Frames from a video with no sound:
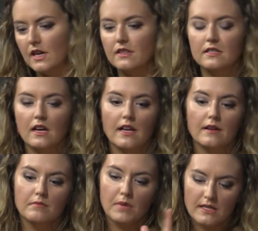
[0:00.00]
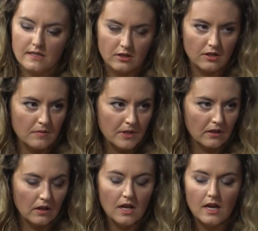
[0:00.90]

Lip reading: the other side and bisexual in the middle,